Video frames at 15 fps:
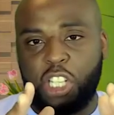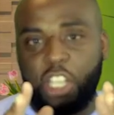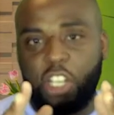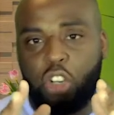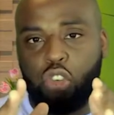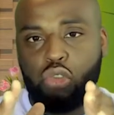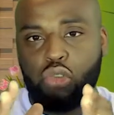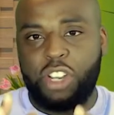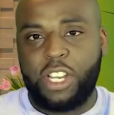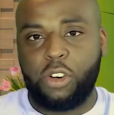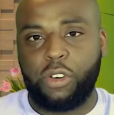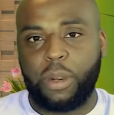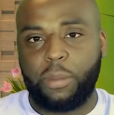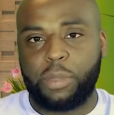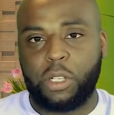a green
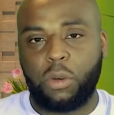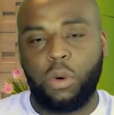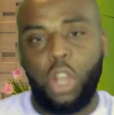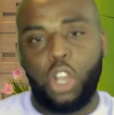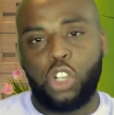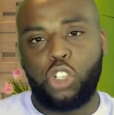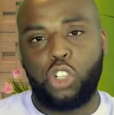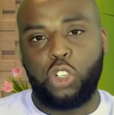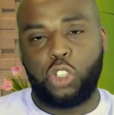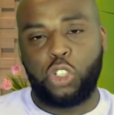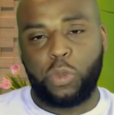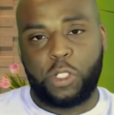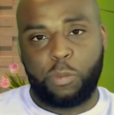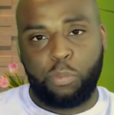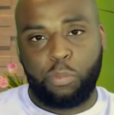crypto due to
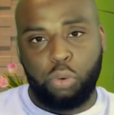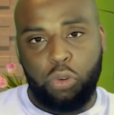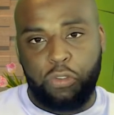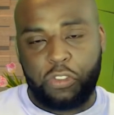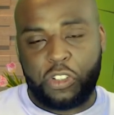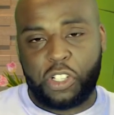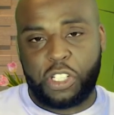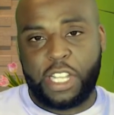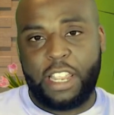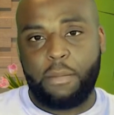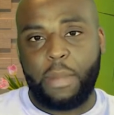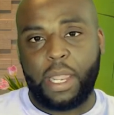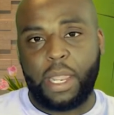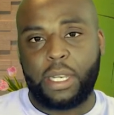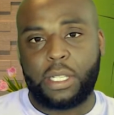its proof of stake
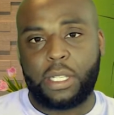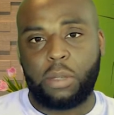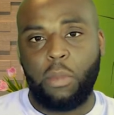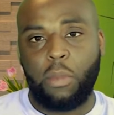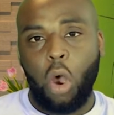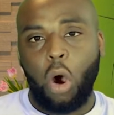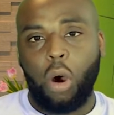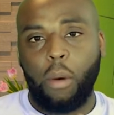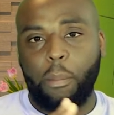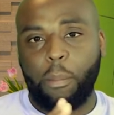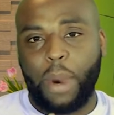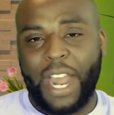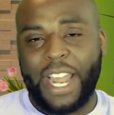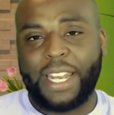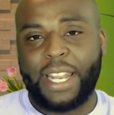mechanism, on
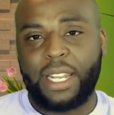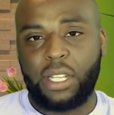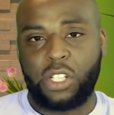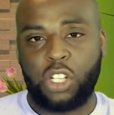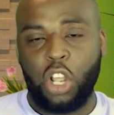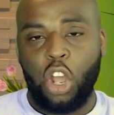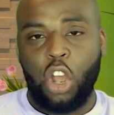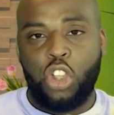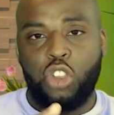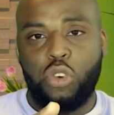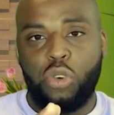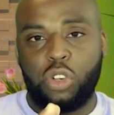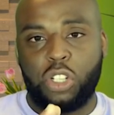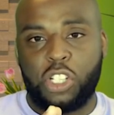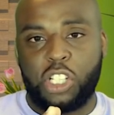Binance. You
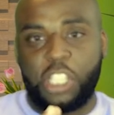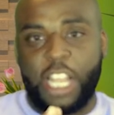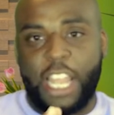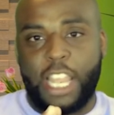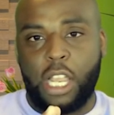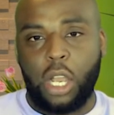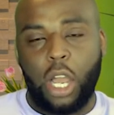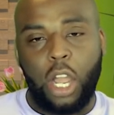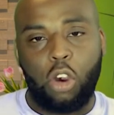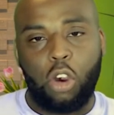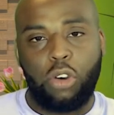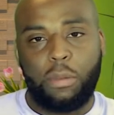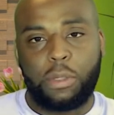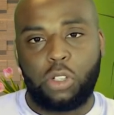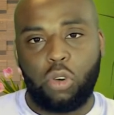can stake a
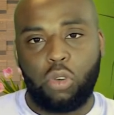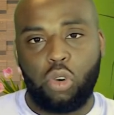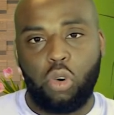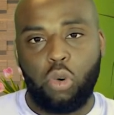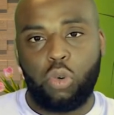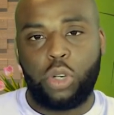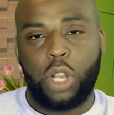crypto called